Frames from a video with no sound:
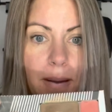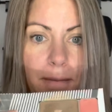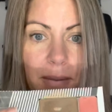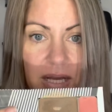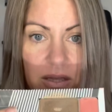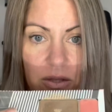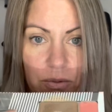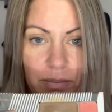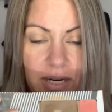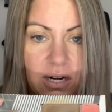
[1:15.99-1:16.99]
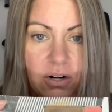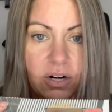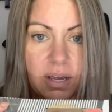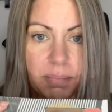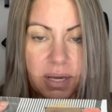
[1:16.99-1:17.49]
my illuminator,
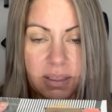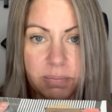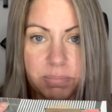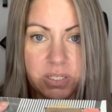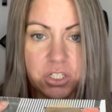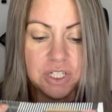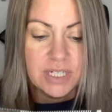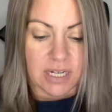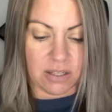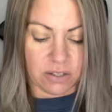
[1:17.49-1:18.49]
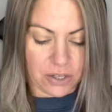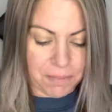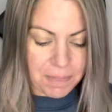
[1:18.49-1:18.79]
and my lip and cheek color.